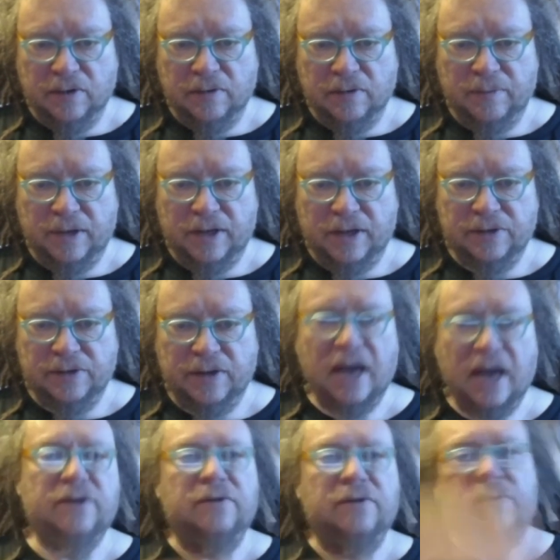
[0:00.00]
because you
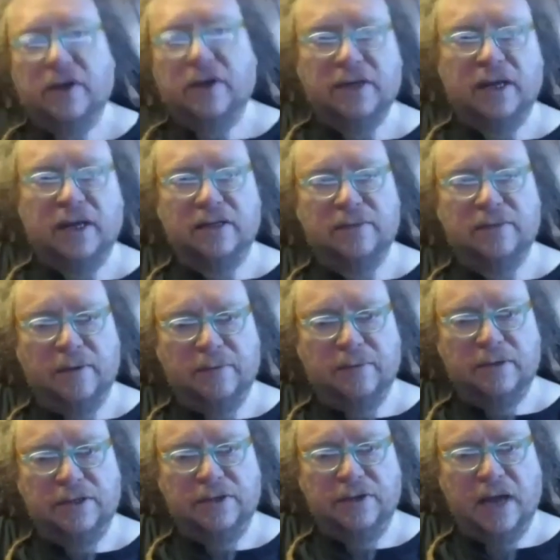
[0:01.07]
can't do large-scale
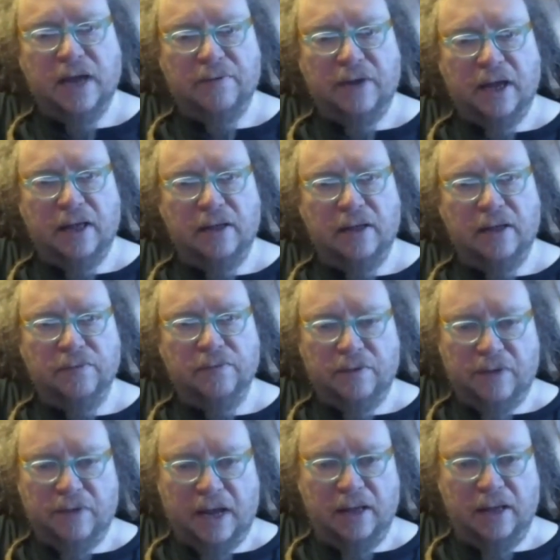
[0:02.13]
experiments because you can't run
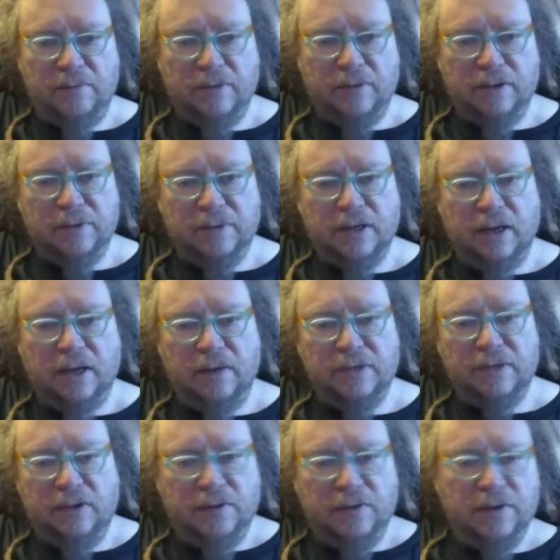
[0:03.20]
reality multiple times
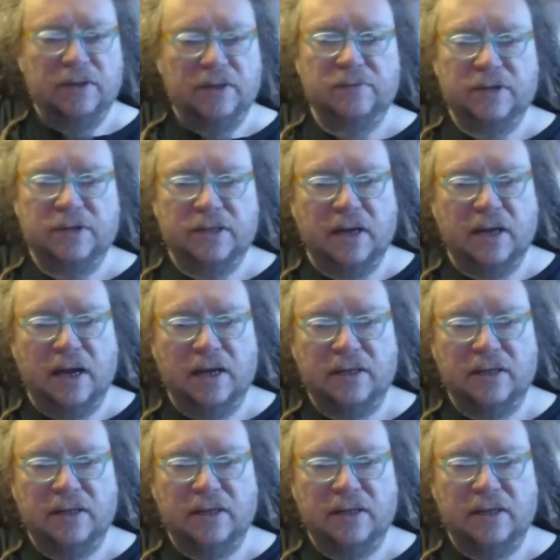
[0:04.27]
and the organism just dies.